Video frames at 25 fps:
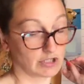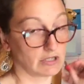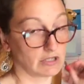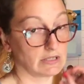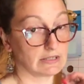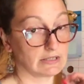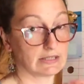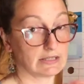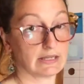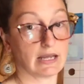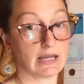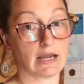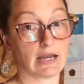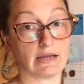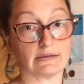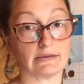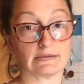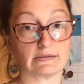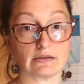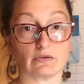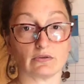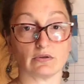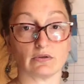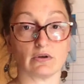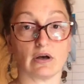today,
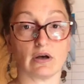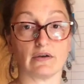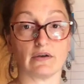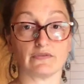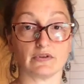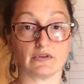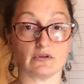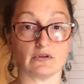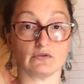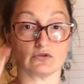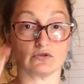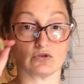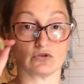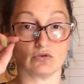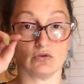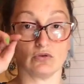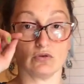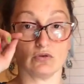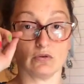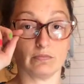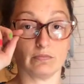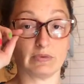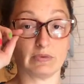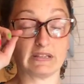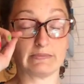so you'll have to use your
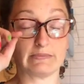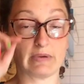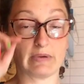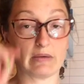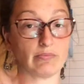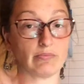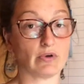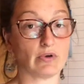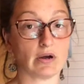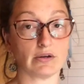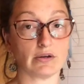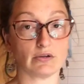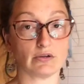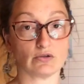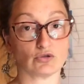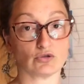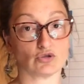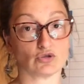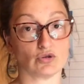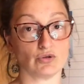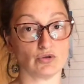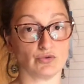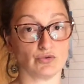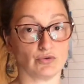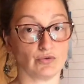own piece of paper out of your
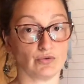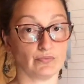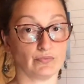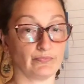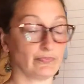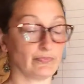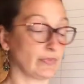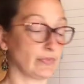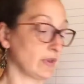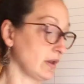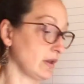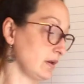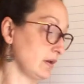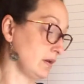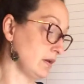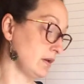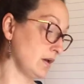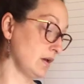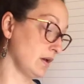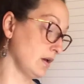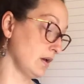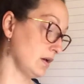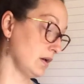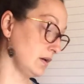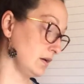journal.
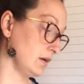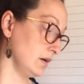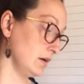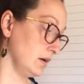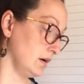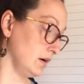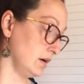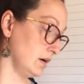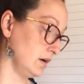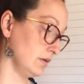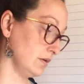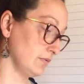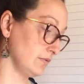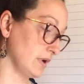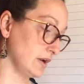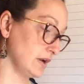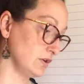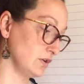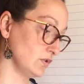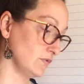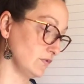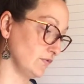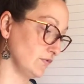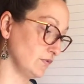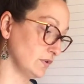All right,
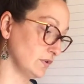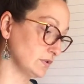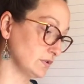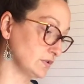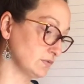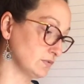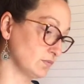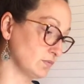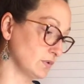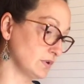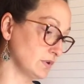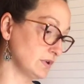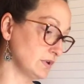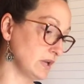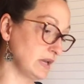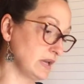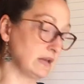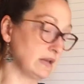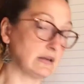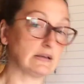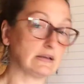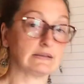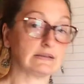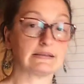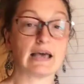your first word
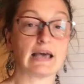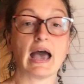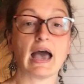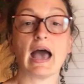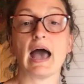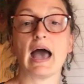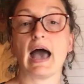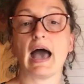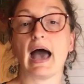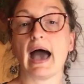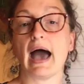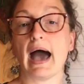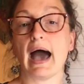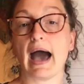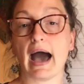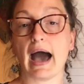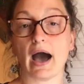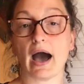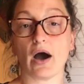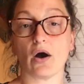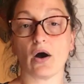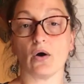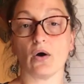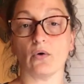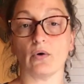is
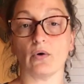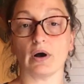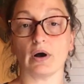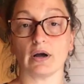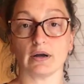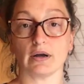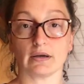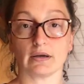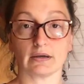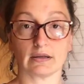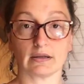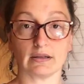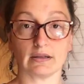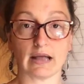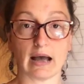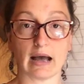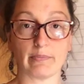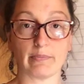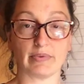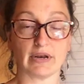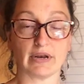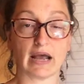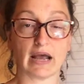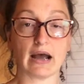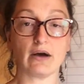how. Clap
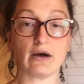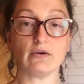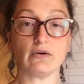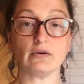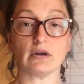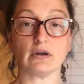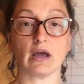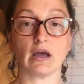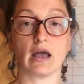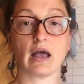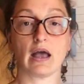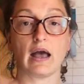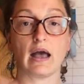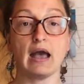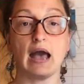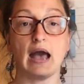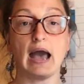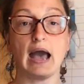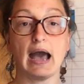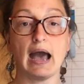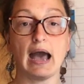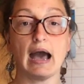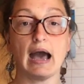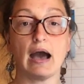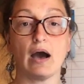it out.
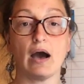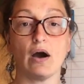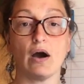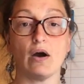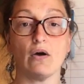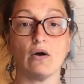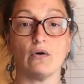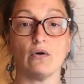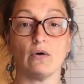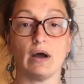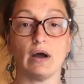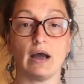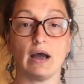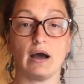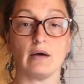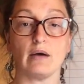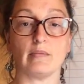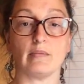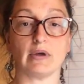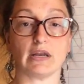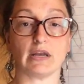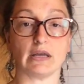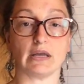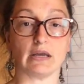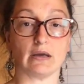How. How
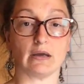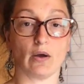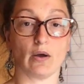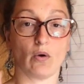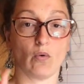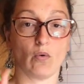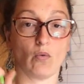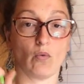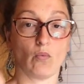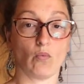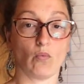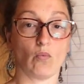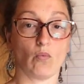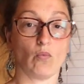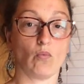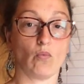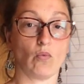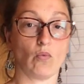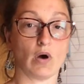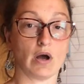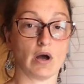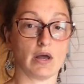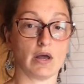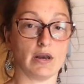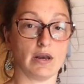many?
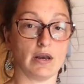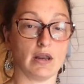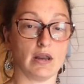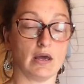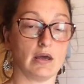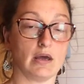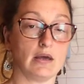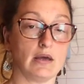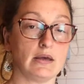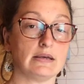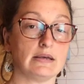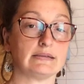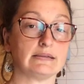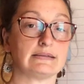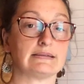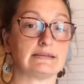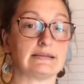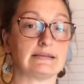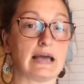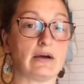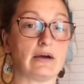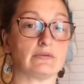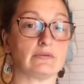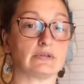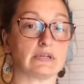1.
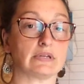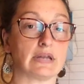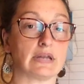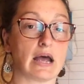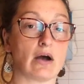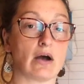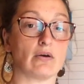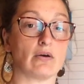Sound it out.